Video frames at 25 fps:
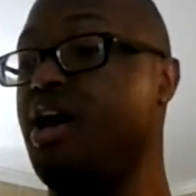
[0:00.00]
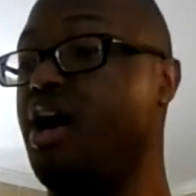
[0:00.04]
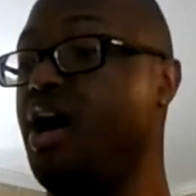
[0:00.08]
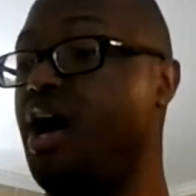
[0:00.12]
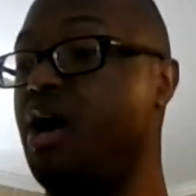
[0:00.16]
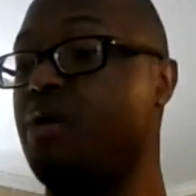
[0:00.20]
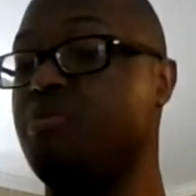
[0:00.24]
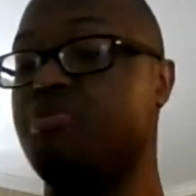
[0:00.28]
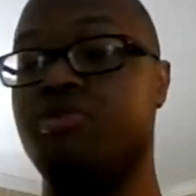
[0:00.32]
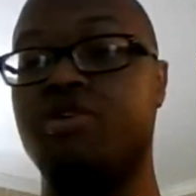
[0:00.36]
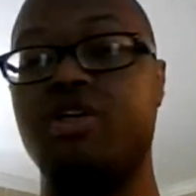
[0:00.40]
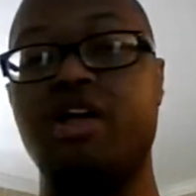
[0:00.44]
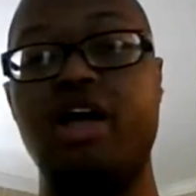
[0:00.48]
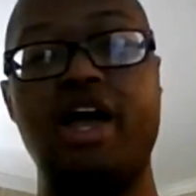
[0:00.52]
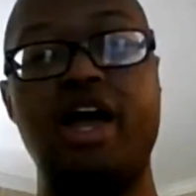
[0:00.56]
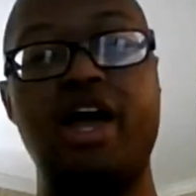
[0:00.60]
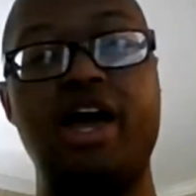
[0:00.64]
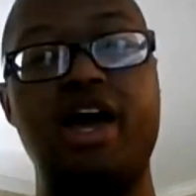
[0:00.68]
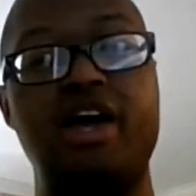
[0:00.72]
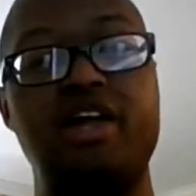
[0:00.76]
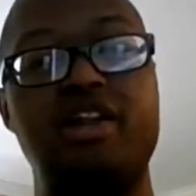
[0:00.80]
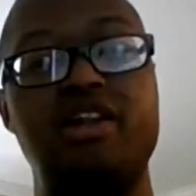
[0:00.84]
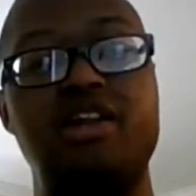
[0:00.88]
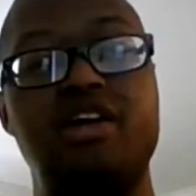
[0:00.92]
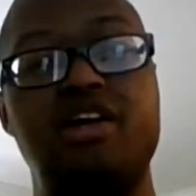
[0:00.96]
I'm
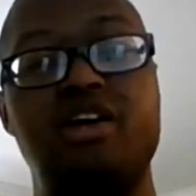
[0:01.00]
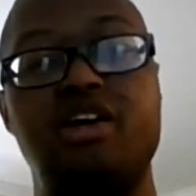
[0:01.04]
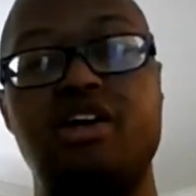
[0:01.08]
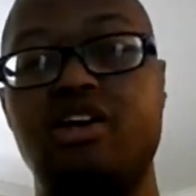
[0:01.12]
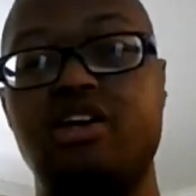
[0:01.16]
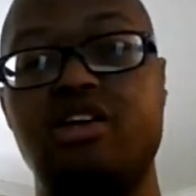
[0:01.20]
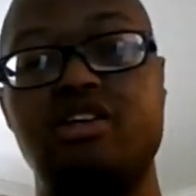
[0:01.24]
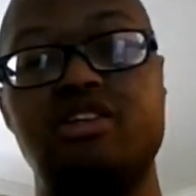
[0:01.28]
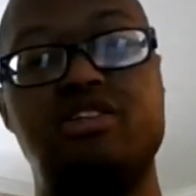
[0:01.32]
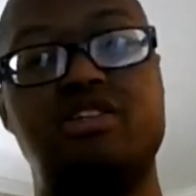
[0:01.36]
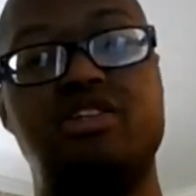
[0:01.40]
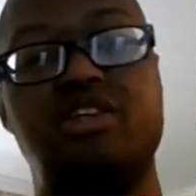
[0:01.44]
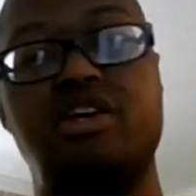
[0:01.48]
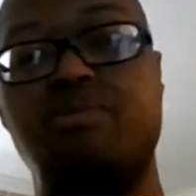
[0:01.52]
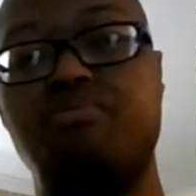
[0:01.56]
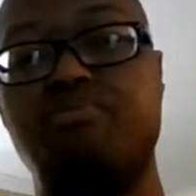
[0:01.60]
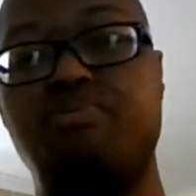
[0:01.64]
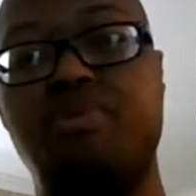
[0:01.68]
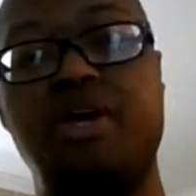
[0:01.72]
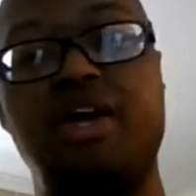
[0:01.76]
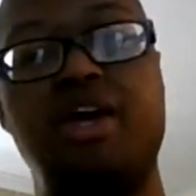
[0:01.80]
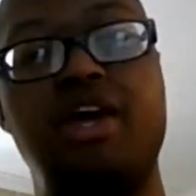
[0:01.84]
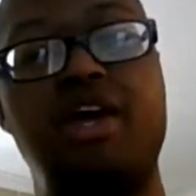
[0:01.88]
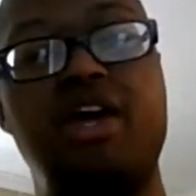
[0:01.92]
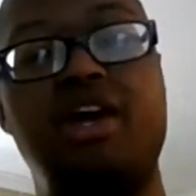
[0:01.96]
glad to
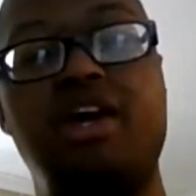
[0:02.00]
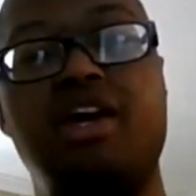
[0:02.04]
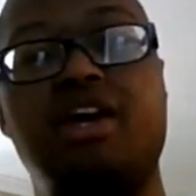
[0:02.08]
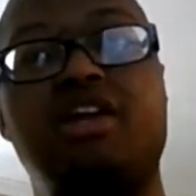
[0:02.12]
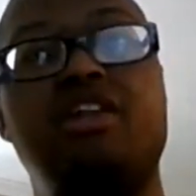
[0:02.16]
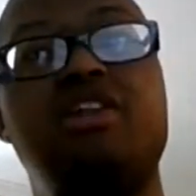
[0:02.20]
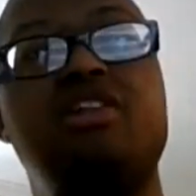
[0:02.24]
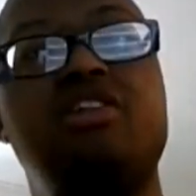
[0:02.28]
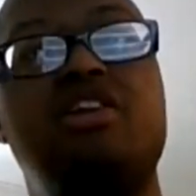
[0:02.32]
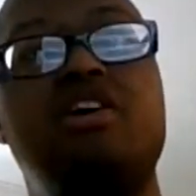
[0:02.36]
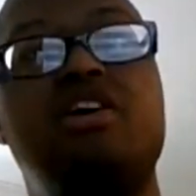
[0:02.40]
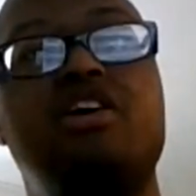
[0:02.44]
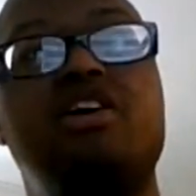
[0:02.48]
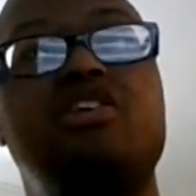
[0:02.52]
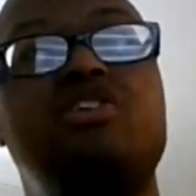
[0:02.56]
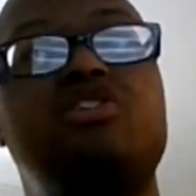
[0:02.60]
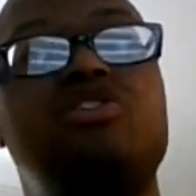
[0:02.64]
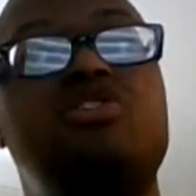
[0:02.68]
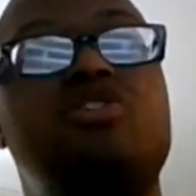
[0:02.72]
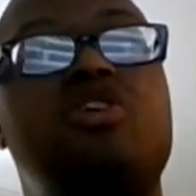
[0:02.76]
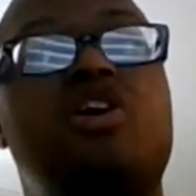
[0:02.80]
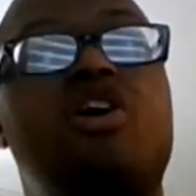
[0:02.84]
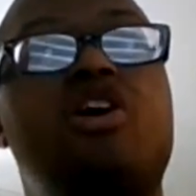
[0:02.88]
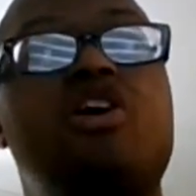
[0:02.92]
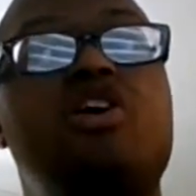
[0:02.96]
be in the
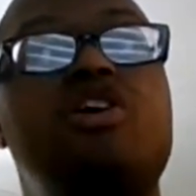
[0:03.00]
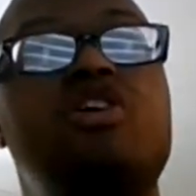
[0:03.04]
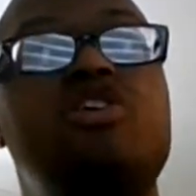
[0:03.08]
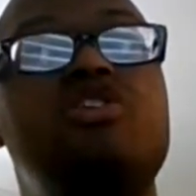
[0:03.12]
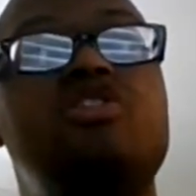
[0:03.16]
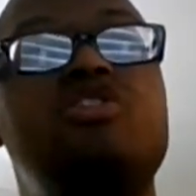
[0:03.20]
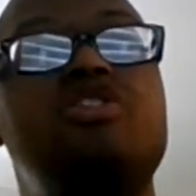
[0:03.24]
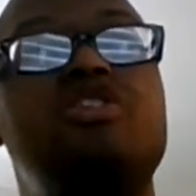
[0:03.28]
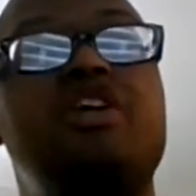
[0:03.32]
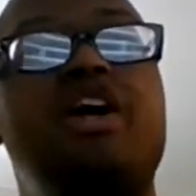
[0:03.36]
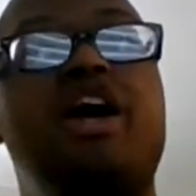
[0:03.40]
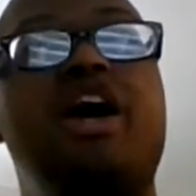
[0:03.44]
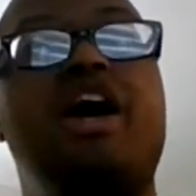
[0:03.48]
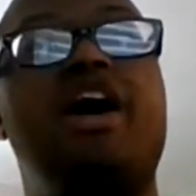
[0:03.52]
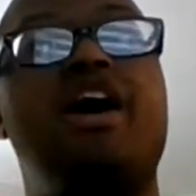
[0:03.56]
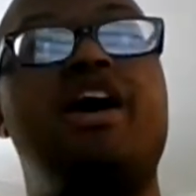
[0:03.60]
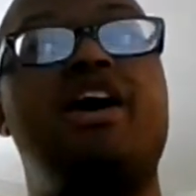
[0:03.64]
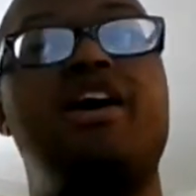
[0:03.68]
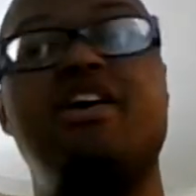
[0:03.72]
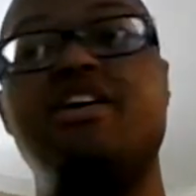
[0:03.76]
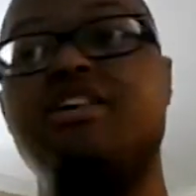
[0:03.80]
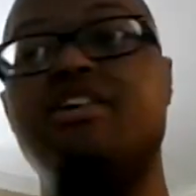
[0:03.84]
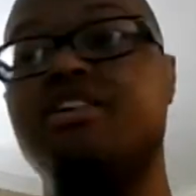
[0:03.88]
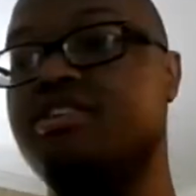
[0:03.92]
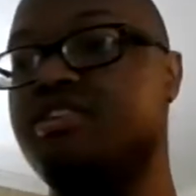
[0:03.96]
church
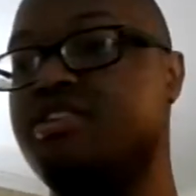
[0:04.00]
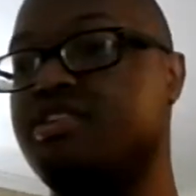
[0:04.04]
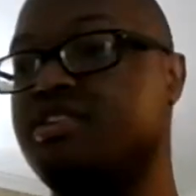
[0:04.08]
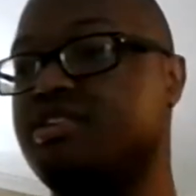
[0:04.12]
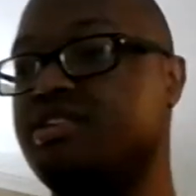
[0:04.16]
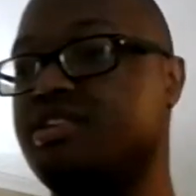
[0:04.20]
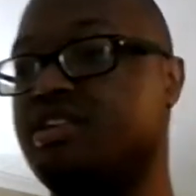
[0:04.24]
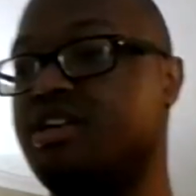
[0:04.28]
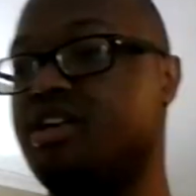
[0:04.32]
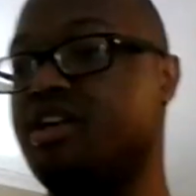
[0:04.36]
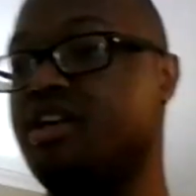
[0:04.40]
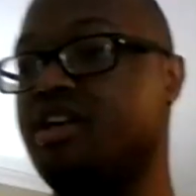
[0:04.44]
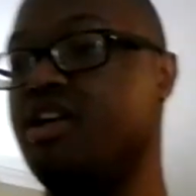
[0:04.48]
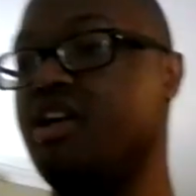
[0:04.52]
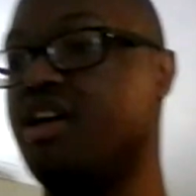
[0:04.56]
house.